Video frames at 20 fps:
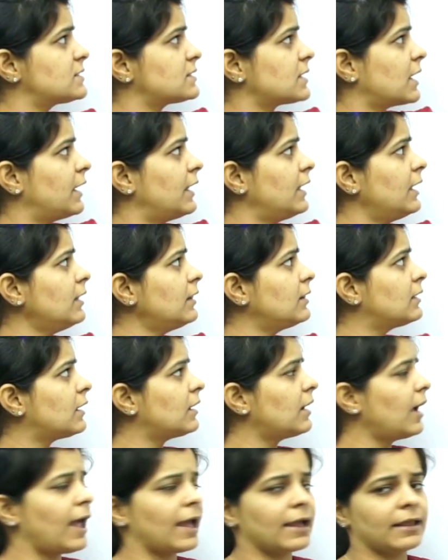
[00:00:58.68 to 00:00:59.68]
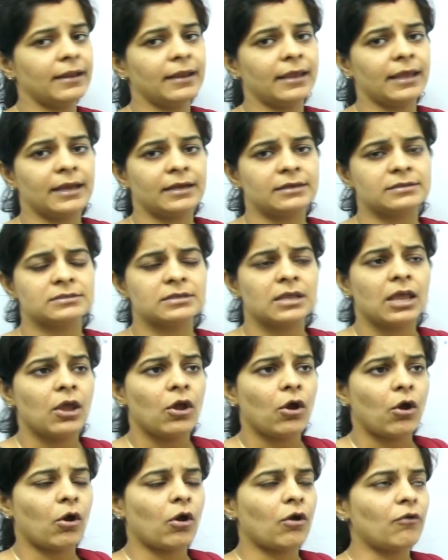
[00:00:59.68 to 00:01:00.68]
study the aggregates.
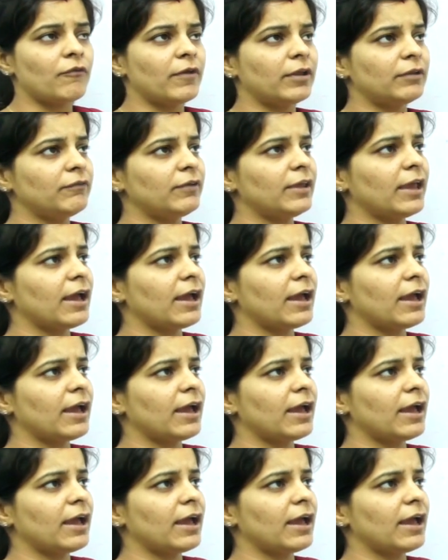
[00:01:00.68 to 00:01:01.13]
Or when we